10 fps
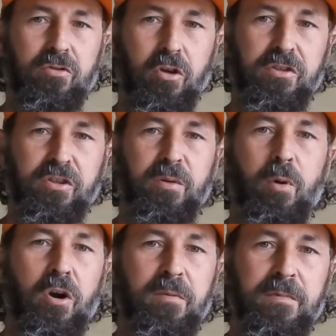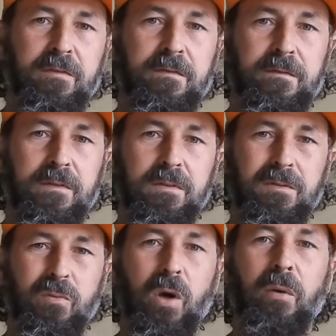got to the bottom of
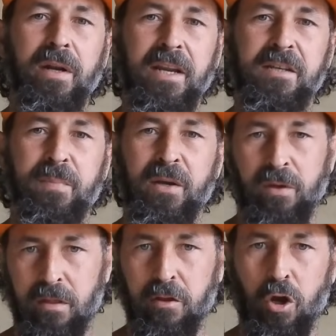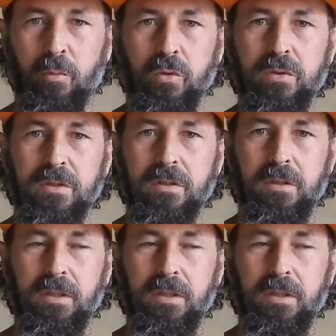where we need to be with thermals.